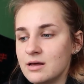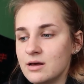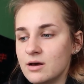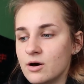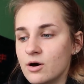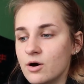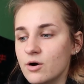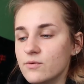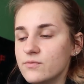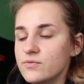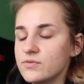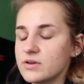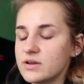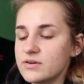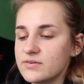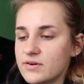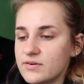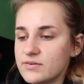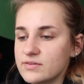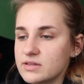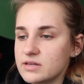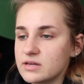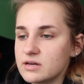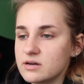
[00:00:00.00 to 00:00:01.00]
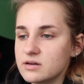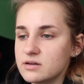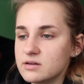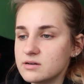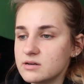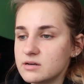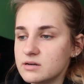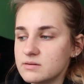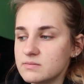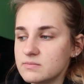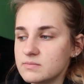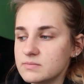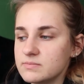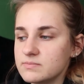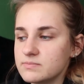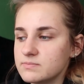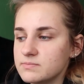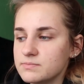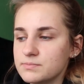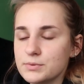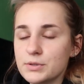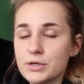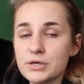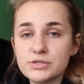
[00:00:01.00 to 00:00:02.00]
hopefully if everything
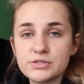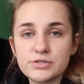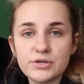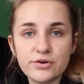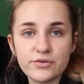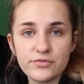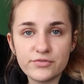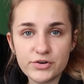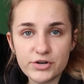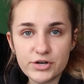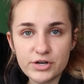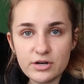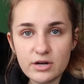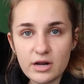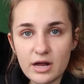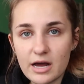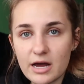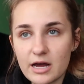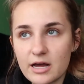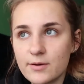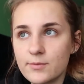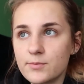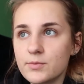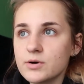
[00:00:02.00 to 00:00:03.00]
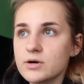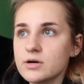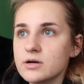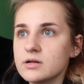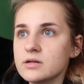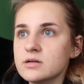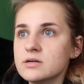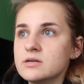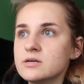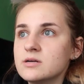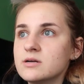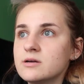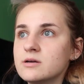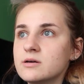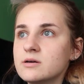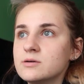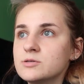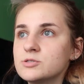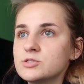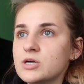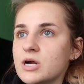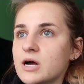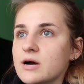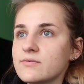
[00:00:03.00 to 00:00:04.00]
blows over, I will
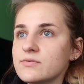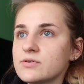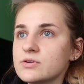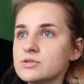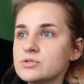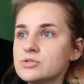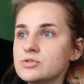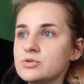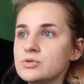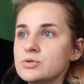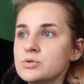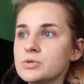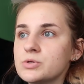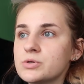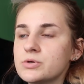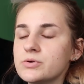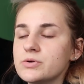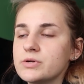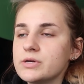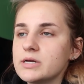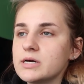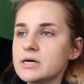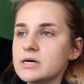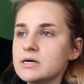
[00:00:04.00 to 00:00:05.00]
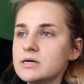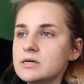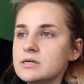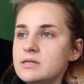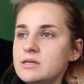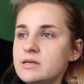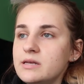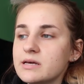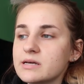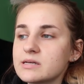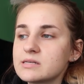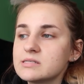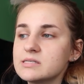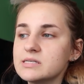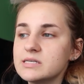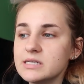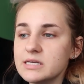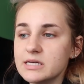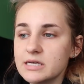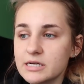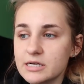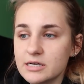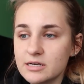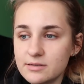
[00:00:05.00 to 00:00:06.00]
travel to Korea next
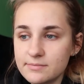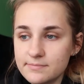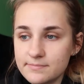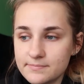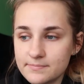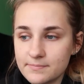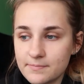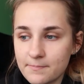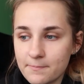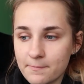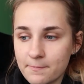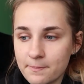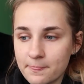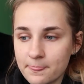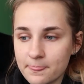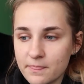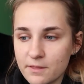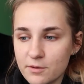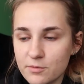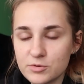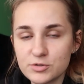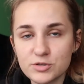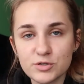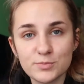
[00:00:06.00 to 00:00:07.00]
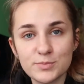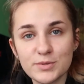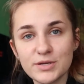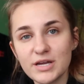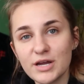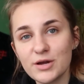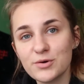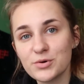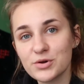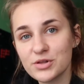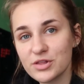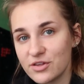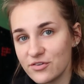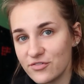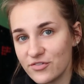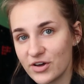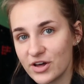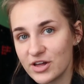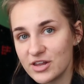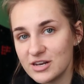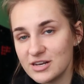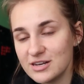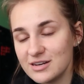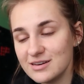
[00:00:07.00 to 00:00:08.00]
year, which will be really
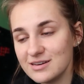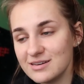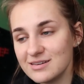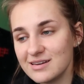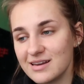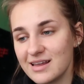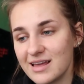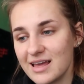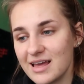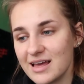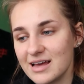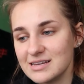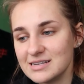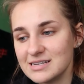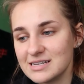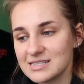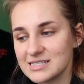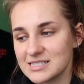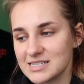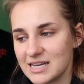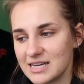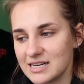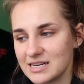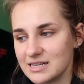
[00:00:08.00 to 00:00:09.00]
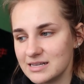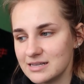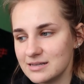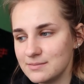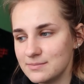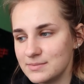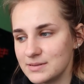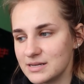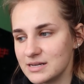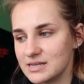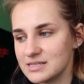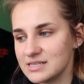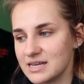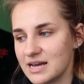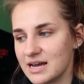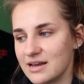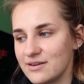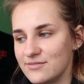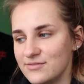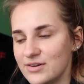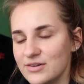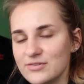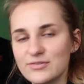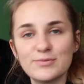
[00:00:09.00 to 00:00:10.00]
fun and exciting because I
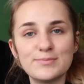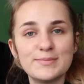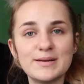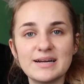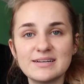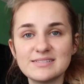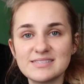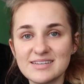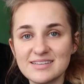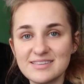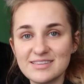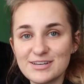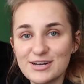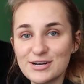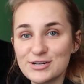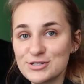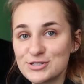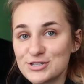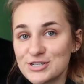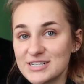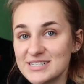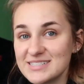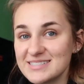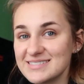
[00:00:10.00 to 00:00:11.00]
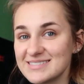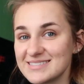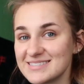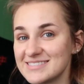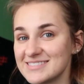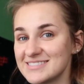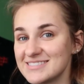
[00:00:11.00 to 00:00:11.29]
have never been outside the country.